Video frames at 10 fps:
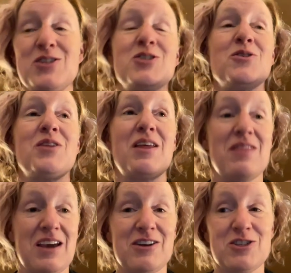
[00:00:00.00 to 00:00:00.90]
so then
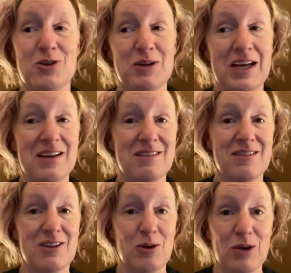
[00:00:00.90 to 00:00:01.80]
they could donate
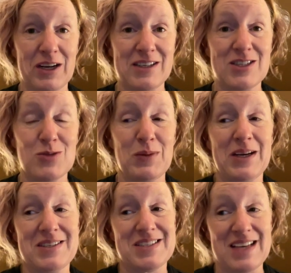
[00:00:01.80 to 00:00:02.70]
the organs,
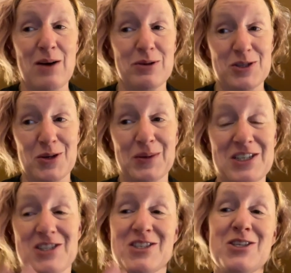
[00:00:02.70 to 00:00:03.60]
because that was their
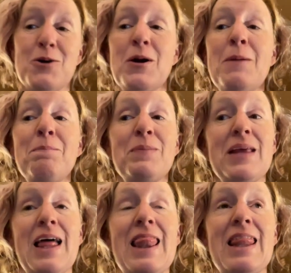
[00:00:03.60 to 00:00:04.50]
wishes. So
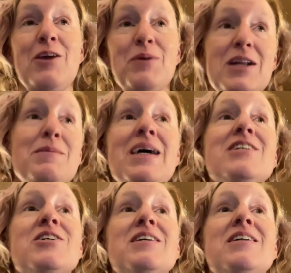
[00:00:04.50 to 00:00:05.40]
you can
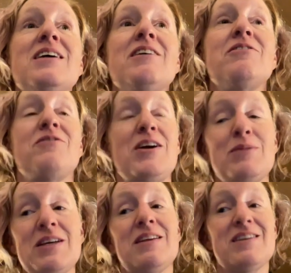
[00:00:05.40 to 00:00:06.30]
imagine if
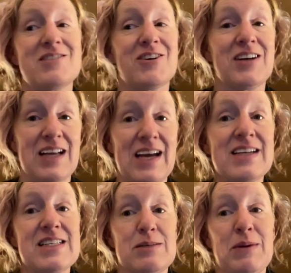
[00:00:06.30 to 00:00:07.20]
family thinks they're going to
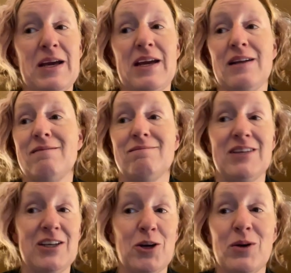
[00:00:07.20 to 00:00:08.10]
extubate,
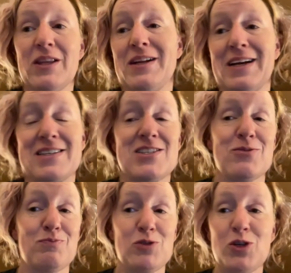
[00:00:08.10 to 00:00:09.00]
in the
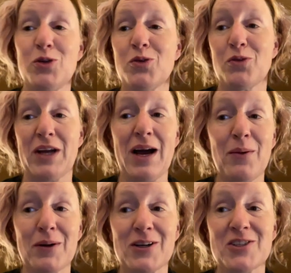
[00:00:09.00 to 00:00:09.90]
next 2-3
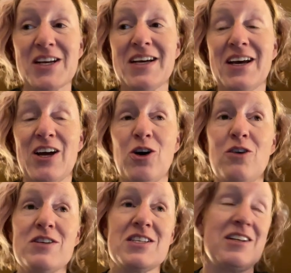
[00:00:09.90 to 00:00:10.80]
hours, and all of
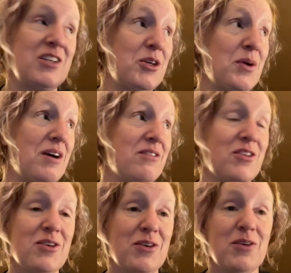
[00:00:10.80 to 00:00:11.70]
a sudden you have
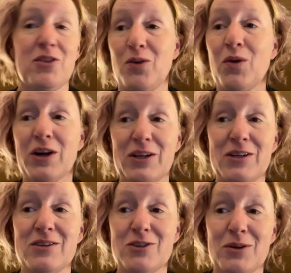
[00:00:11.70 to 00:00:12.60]
the
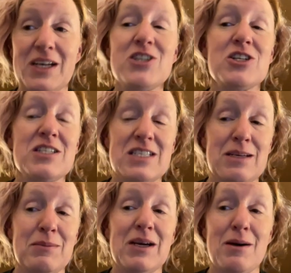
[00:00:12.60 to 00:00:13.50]
organ donation
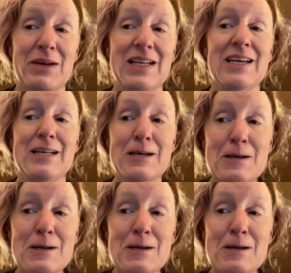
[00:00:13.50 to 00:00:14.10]
team coming in,